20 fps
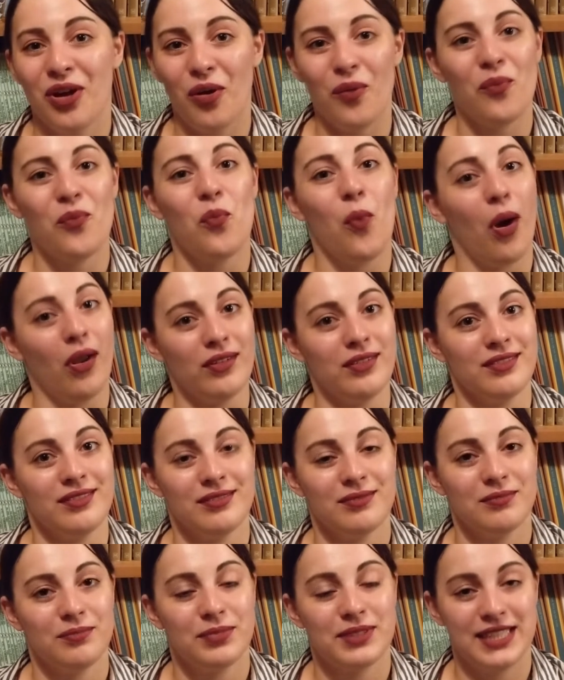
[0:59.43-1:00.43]
on one
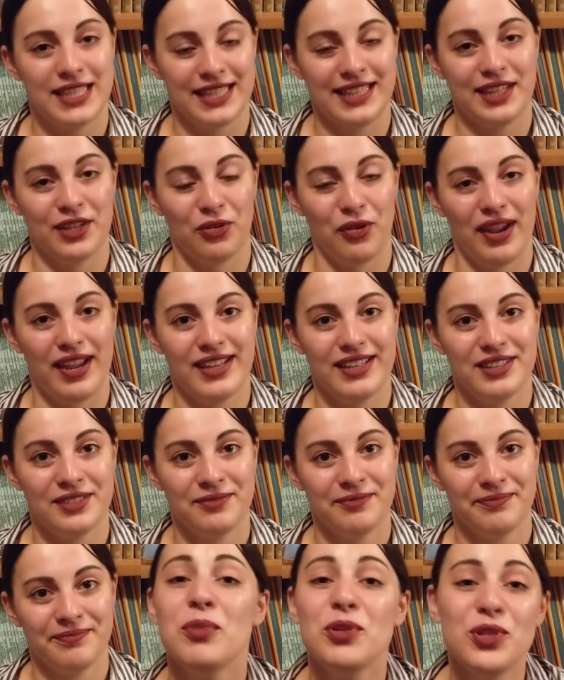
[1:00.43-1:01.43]
particular grade.
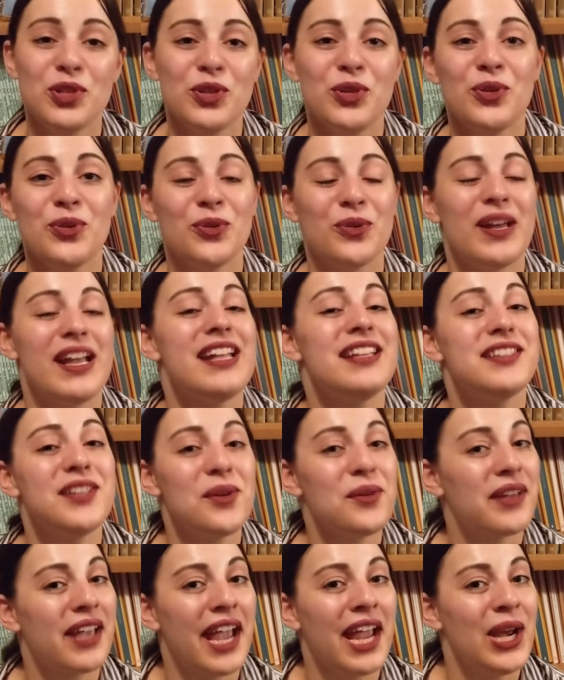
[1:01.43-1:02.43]
Number 2, it's
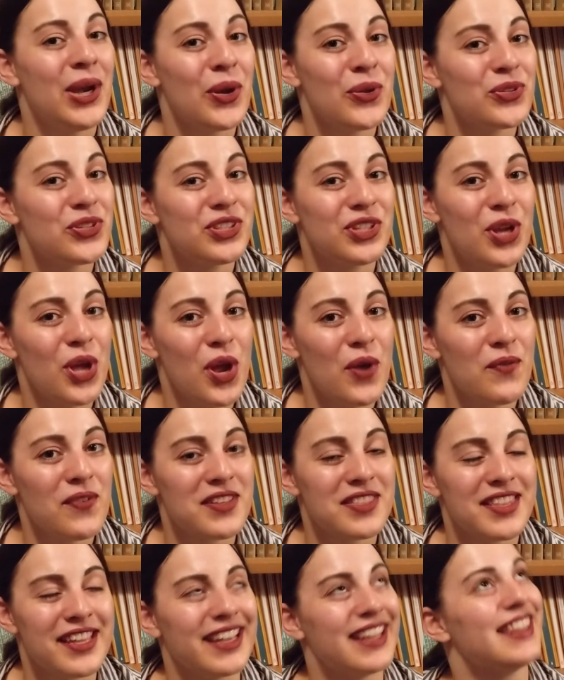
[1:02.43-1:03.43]
okay not to know
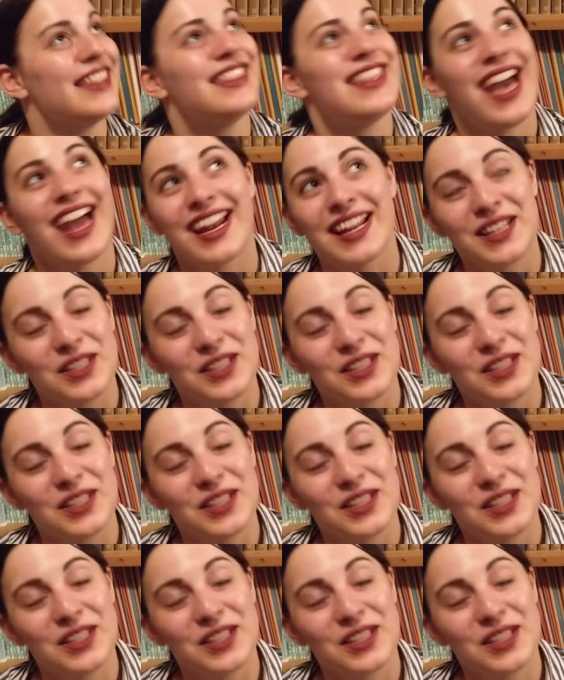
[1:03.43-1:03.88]
everything. That